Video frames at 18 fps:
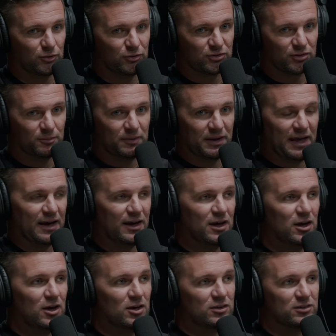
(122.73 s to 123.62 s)
some of that.
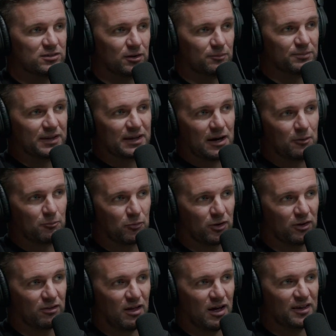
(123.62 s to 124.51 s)
Something I'm
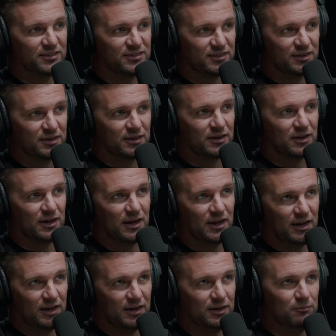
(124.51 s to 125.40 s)
realizing
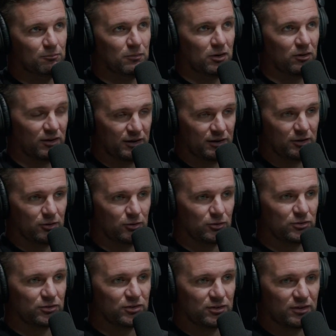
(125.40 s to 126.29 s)
in
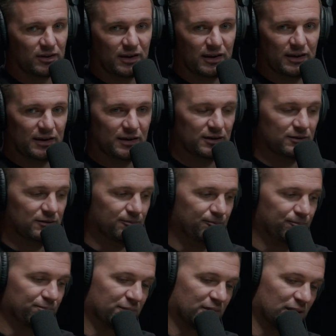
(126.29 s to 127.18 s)
millennials and
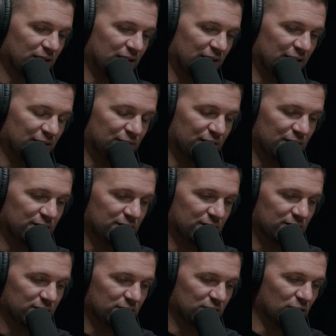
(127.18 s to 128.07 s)

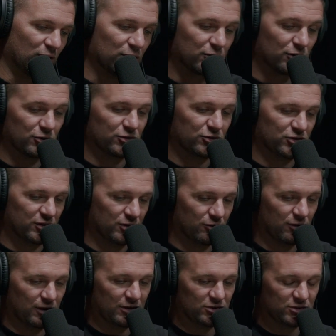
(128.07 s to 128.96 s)
even younger
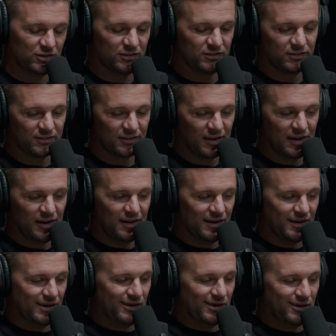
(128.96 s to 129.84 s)
generations,
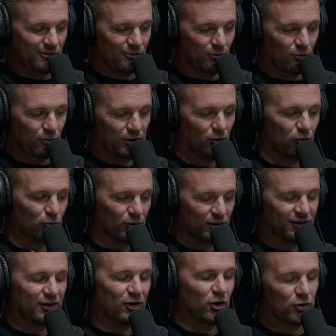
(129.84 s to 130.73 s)
we don't
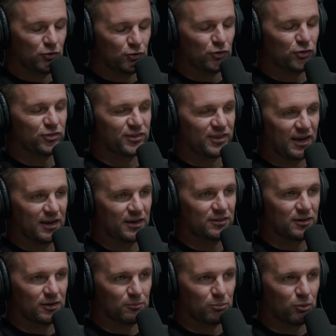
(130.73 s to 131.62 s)
really
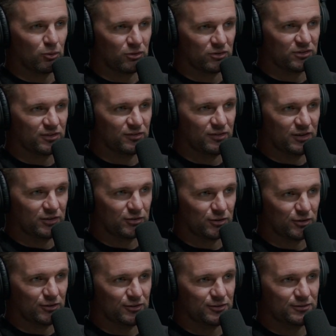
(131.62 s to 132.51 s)
understand the importance of
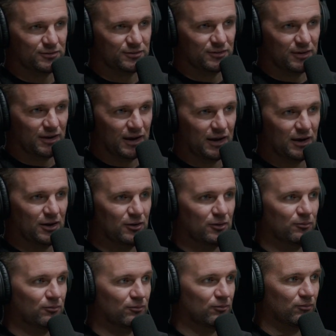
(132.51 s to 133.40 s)
Israel
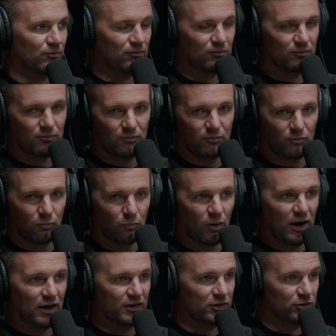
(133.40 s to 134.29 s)
and
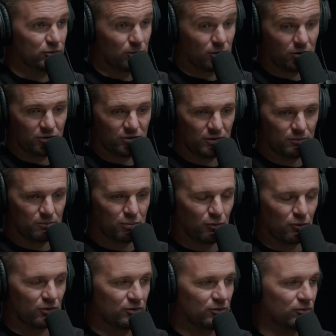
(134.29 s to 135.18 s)
why Israel's
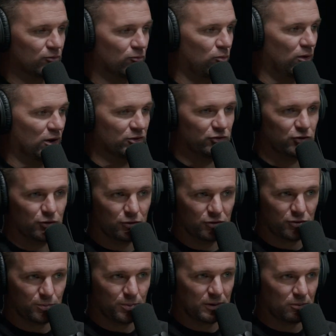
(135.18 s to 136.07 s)
important, why
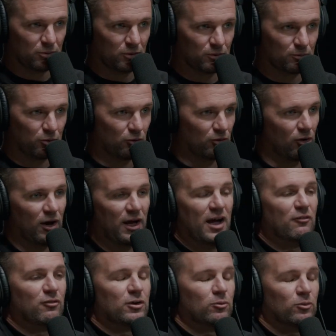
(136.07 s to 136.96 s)
Jewish people are important.
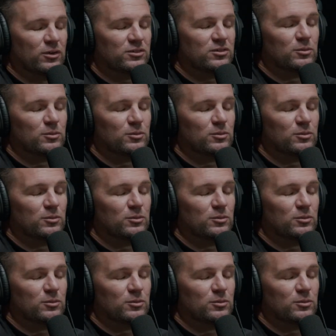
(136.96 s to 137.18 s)
Everyone's